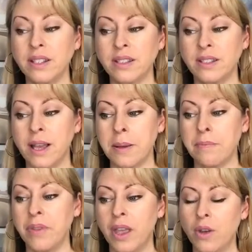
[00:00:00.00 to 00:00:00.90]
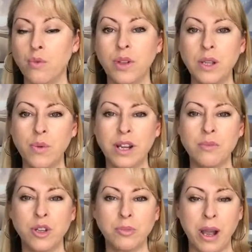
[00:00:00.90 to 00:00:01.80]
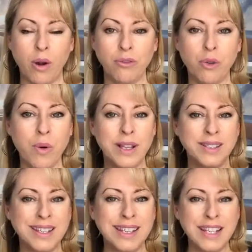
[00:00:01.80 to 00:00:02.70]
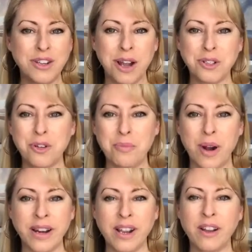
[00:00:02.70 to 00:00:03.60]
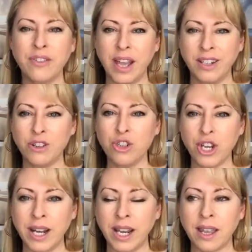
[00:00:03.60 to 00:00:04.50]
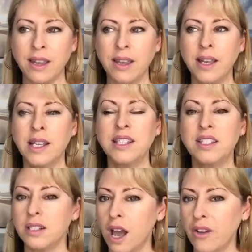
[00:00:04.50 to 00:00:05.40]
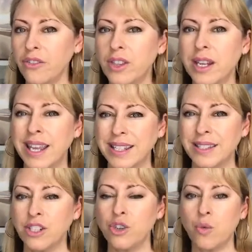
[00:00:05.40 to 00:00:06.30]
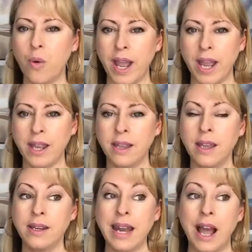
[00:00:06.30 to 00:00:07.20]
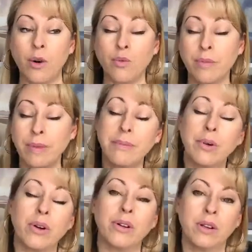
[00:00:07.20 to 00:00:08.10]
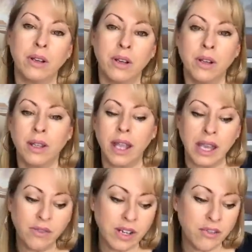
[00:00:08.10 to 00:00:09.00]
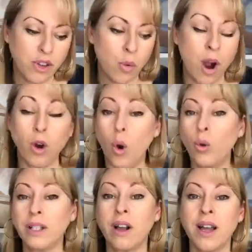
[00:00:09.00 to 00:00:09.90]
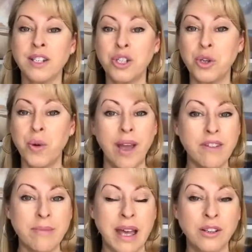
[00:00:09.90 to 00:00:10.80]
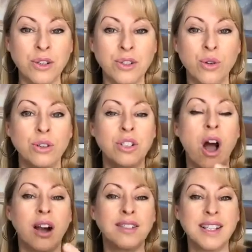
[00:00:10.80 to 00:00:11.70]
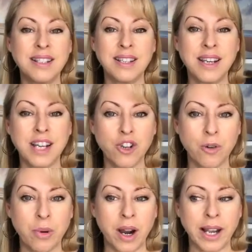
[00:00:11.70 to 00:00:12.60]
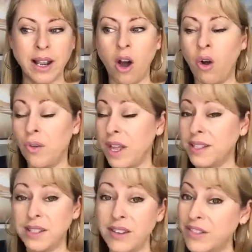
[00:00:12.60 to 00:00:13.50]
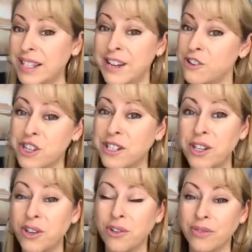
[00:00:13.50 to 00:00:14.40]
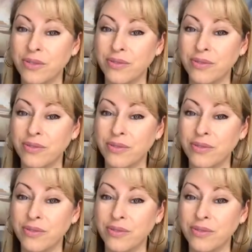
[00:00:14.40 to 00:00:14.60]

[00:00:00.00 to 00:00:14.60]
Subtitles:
It's really one of the most powerful ways to detox your body of energetic stuff that gets in your way. Now, remember, even if you are holding on to heavy metals or toxicity in your body, all that stuff is energy too.